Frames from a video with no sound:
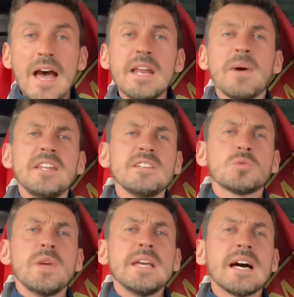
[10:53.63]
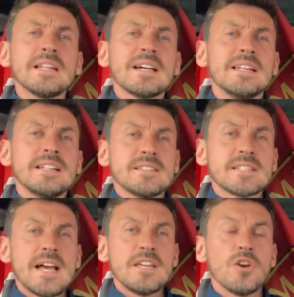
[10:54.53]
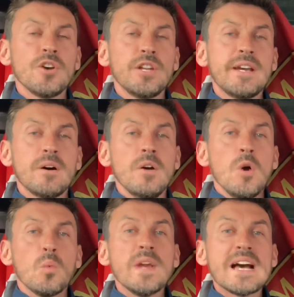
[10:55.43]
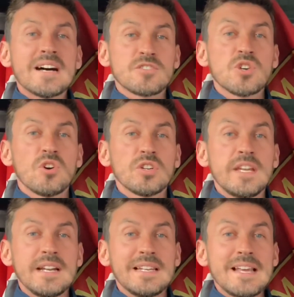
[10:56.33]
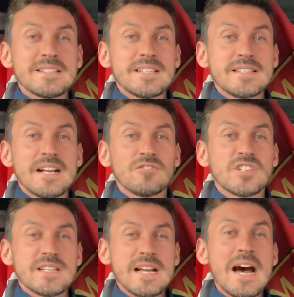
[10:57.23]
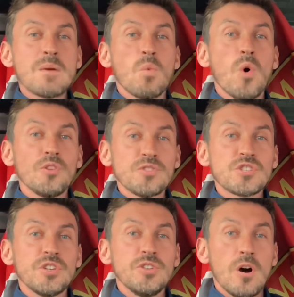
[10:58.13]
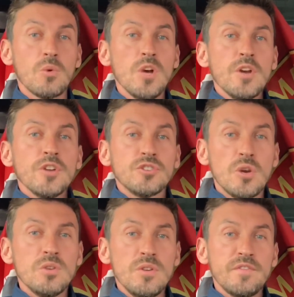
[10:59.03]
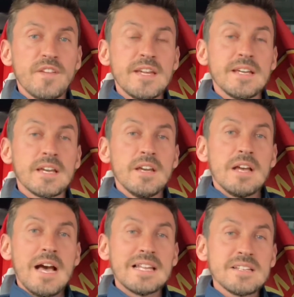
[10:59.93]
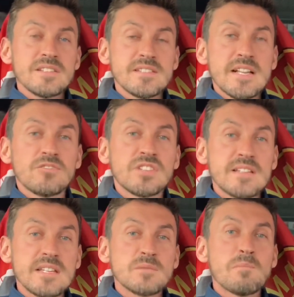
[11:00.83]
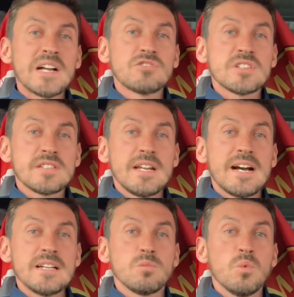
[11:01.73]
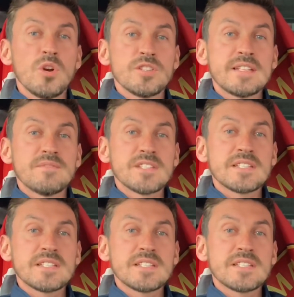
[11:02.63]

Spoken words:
Anyway, this week, and like I did say earlier, we are talking Alexis Sanchez. I want to know, do you think Alexis Sanchez is Manchester United's worst ever